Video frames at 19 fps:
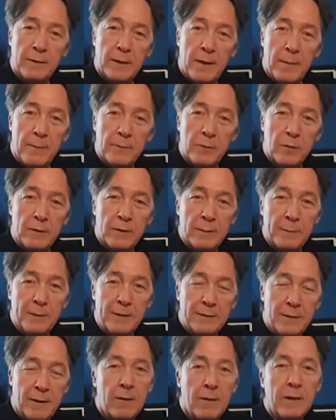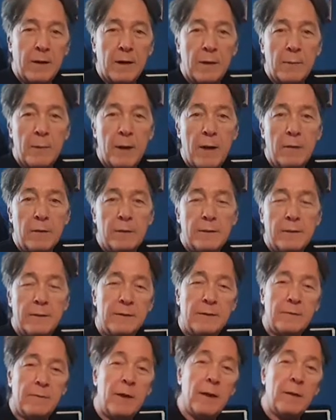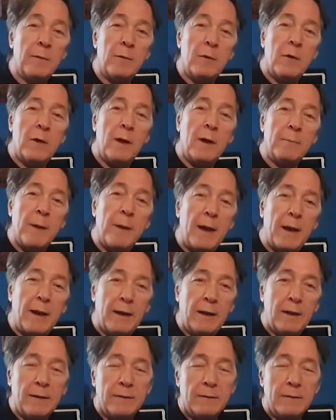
I'm going to be talking about is available on my